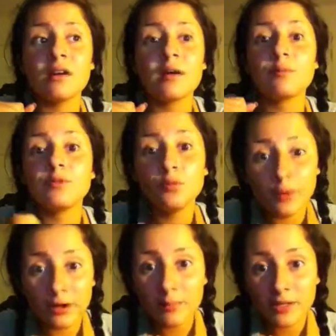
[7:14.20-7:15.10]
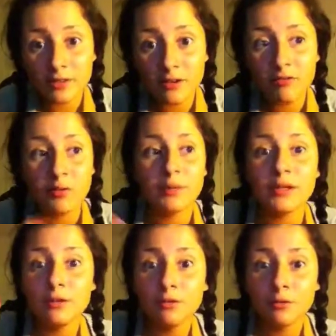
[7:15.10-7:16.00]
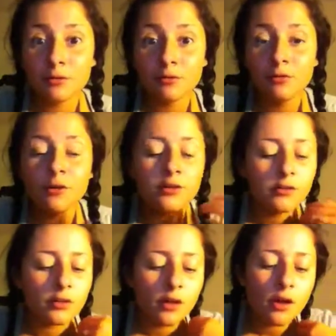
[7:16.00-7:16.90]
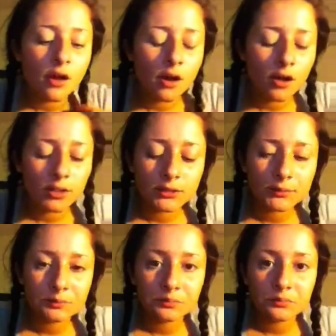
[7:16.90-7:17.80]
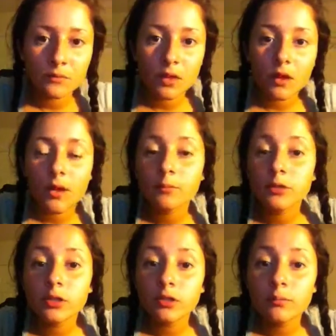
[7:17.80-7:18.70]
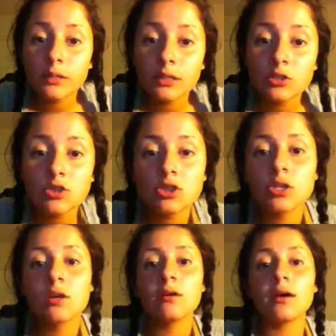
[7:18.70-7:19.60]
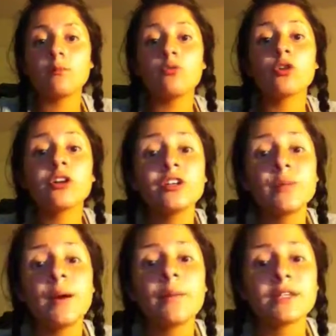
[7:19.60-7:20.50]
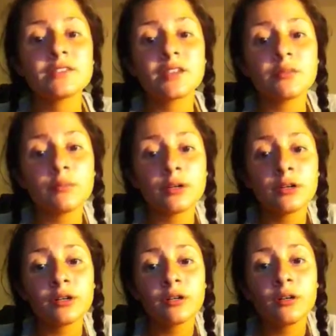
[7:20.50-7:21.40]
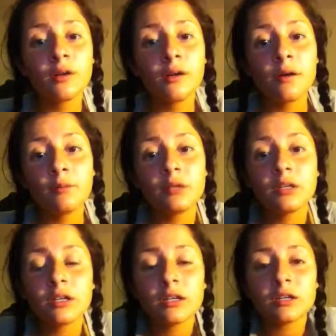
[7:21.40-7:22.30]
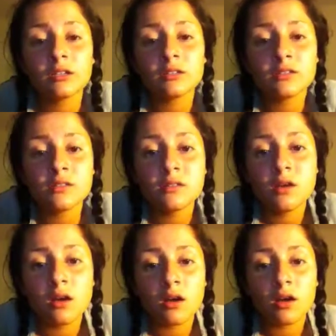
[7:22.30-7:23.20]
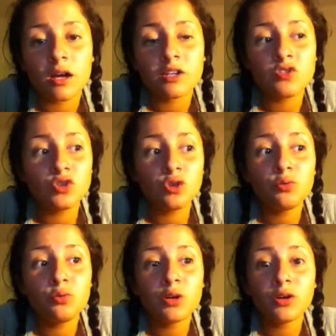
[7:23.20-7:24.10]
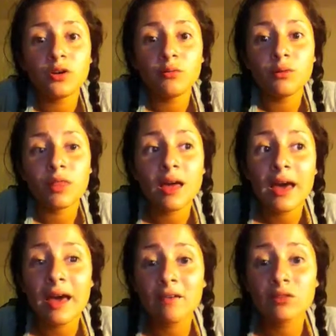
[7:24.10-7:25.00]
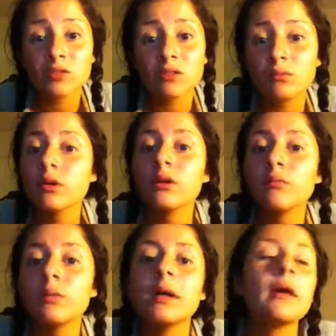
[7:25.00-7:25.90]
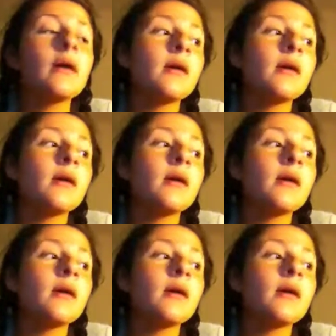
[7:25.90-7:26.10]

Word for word: I'm so proud of myself and my little recruiters. Um, I'm going to the beach. I'm worried about my sunburn because I don't want to go with, I have a sunburn, but